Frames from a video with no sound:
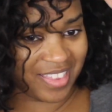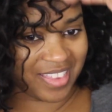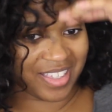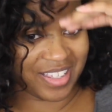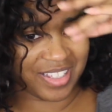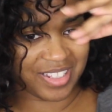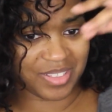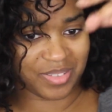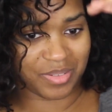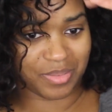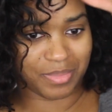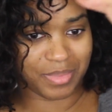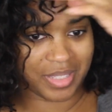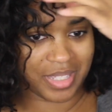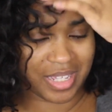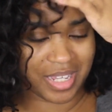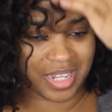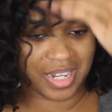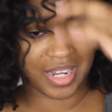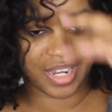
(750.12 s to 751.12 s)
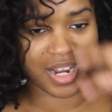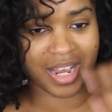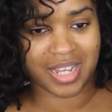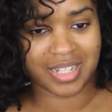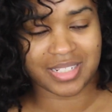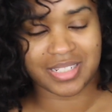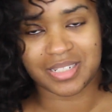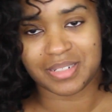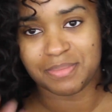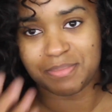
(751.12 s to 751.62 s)
things will be a
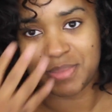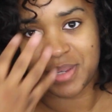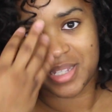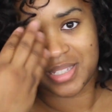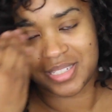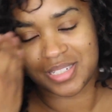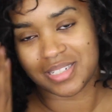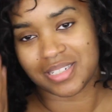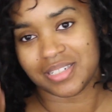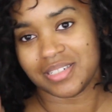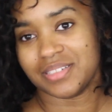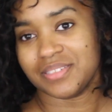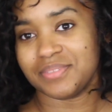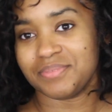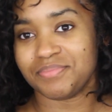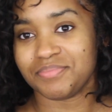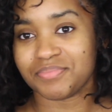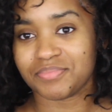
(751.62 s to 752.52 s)
lot better.